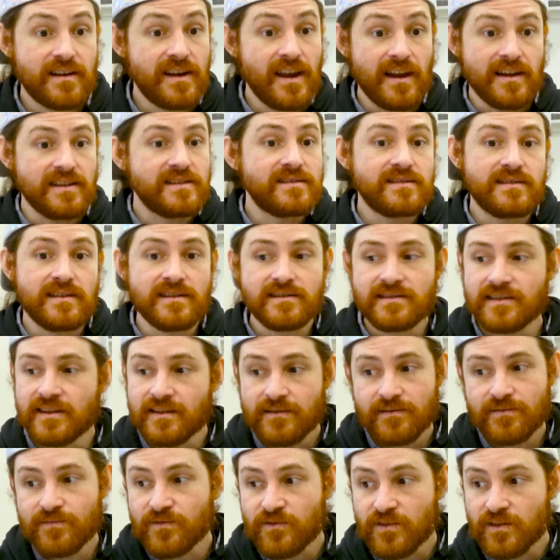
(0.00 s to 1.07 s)
that, yeah, it's
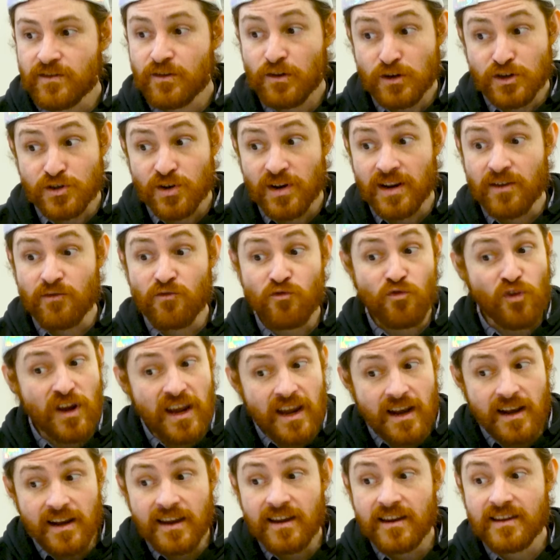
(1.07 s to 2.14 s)
usually
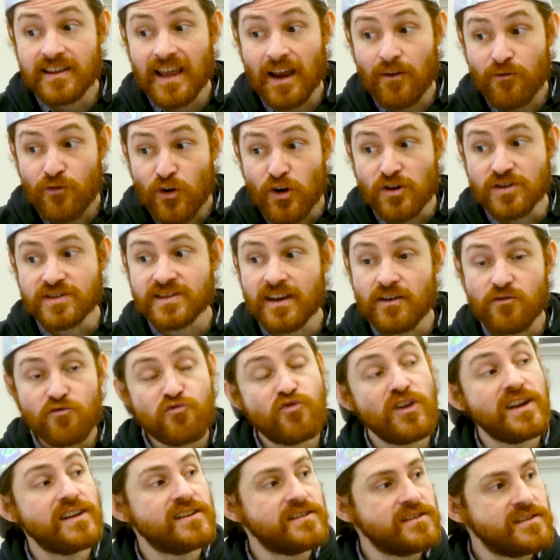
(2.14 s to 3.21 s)
really diverse
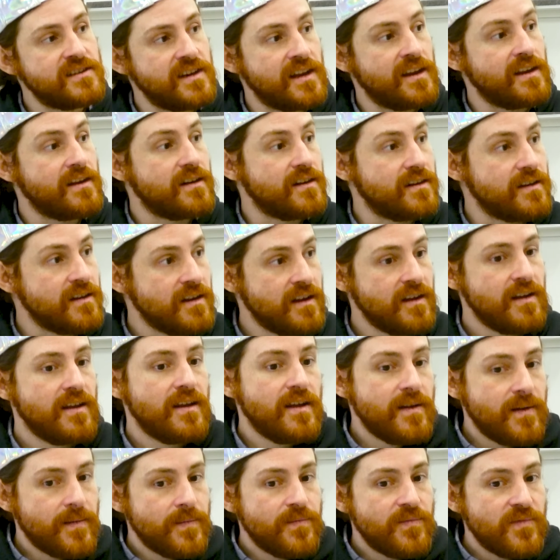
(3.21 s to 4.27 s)
and rich in
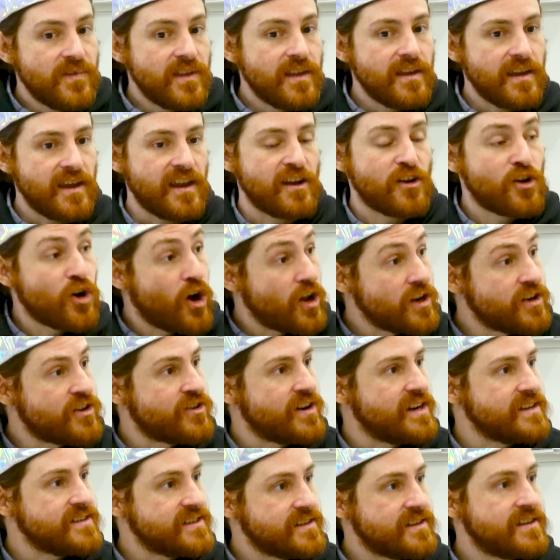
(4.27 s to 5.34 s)

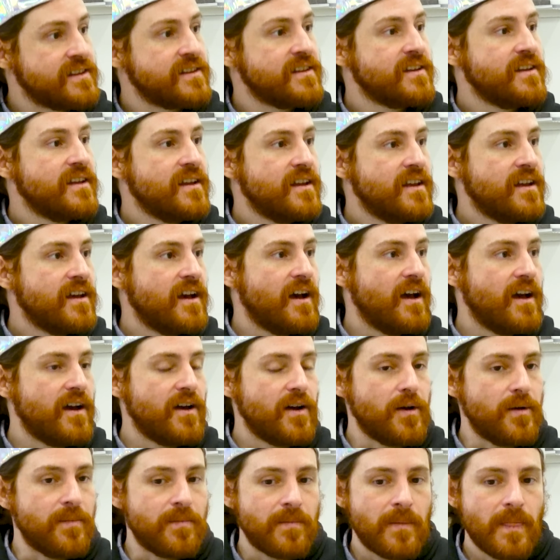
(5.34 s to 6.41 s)
contrast.
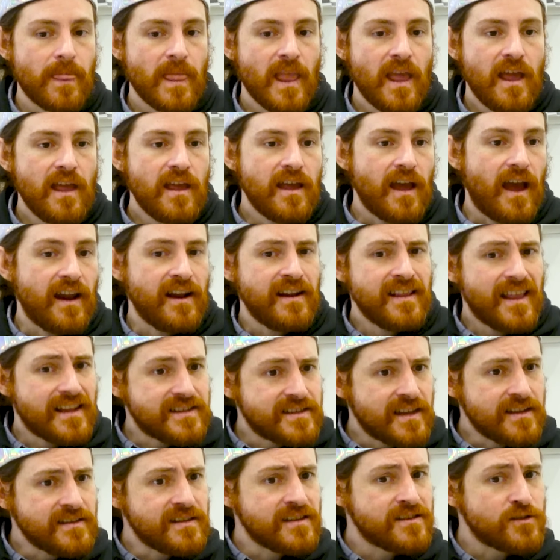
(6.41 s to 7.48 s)
And in that
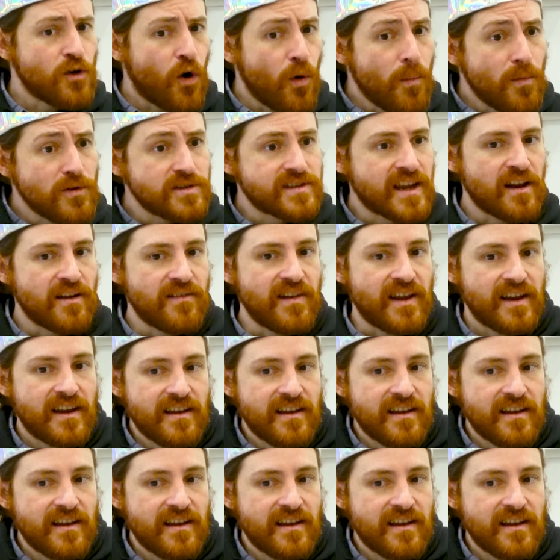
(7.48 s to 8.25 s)
sense, it's almost kind of